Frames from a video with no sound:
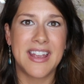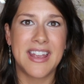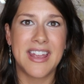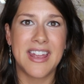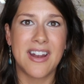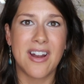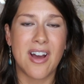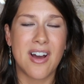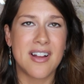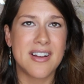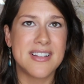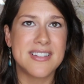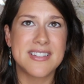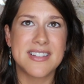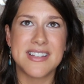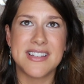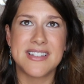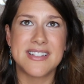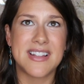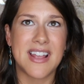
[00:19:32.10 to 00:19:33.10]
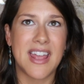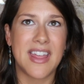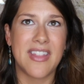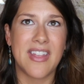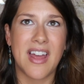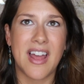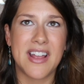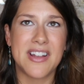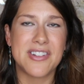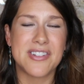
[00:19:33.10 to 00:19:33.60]
can honestly say
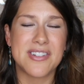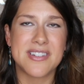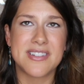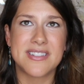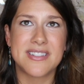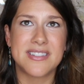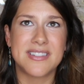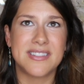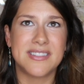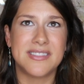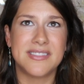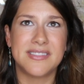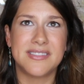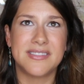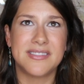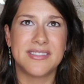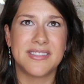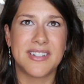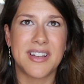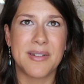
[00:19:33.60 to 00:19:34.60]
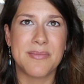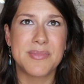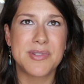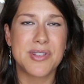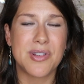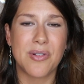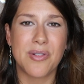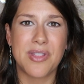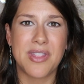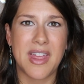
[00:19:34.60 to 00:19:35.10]
that I just, I'm
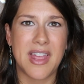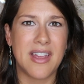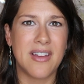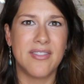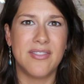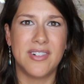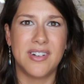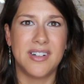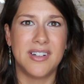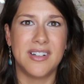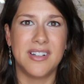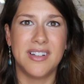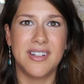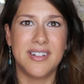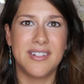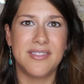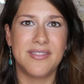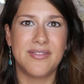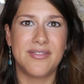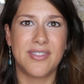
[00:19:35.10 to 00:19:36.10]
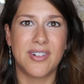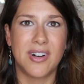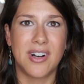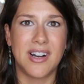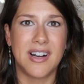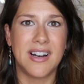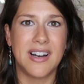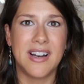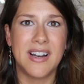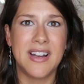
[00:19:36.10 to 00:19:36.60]
so thankful
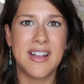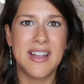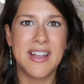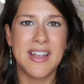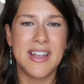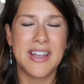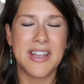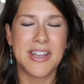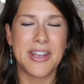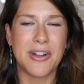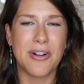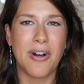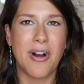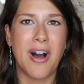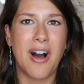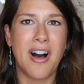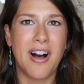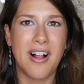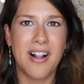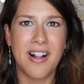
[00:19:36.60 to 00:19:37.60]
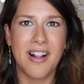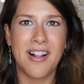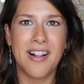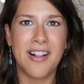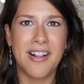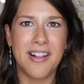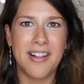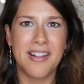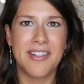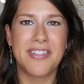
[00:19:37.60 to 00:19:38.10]
for, you know,
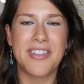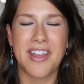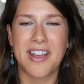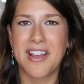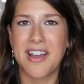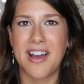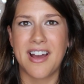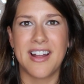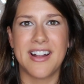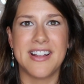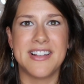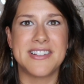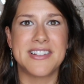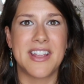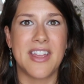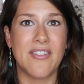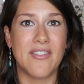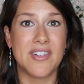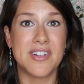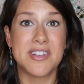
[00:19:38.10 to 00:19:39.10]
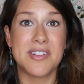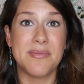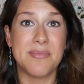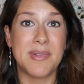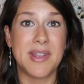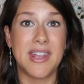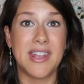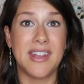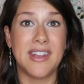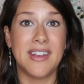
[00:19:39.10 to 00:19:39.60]
all that God has given to
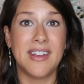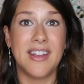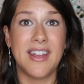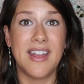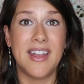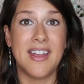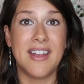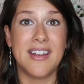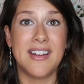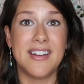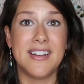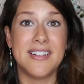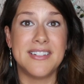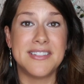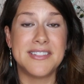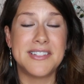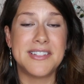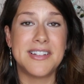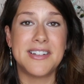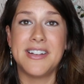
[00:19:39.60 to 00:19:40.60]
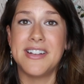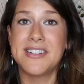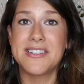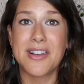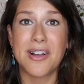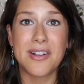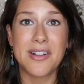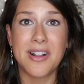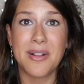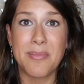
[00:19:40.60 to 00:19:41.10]
me and it's
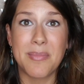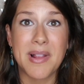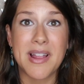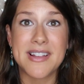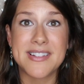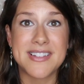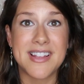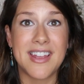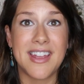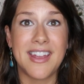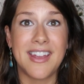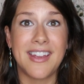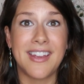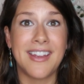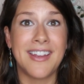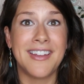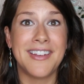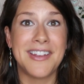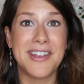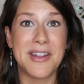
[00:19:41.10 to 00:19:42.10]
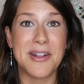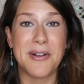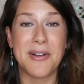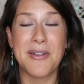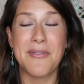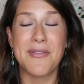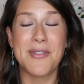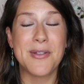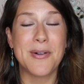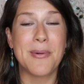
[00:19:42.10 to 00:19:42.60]
all a blessing, you know,
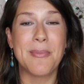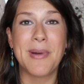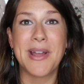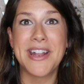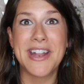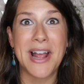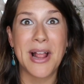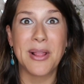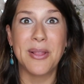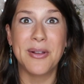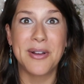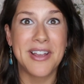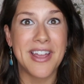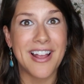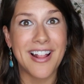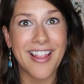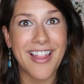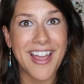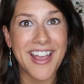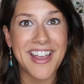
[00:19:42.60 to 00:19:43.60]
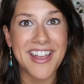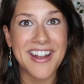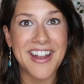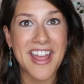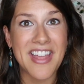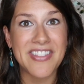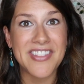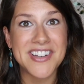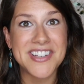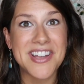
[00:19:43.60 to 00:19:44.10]
even though it might not look at like it
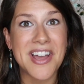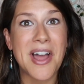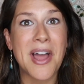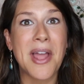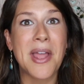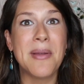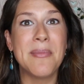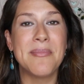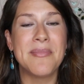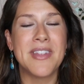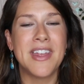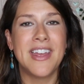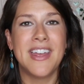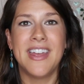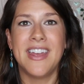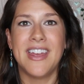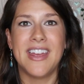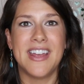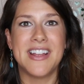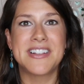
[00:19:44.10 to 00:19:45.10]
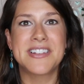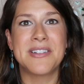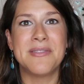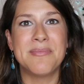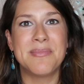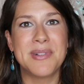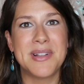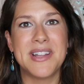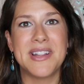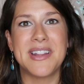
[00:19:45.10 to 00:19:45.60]
at the time, it's
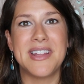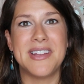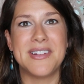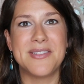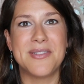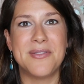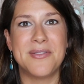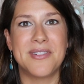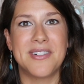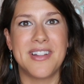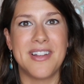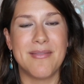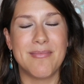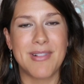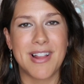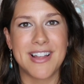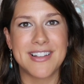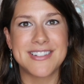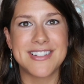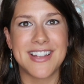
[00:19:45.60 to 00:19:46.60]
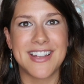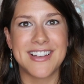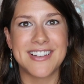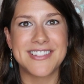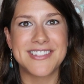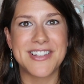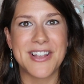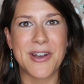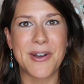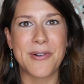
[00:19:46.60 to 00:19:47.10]
completely and totally a
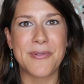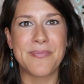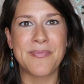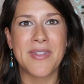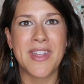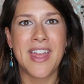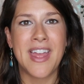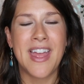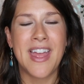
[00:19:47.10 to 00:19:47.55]
blessing. So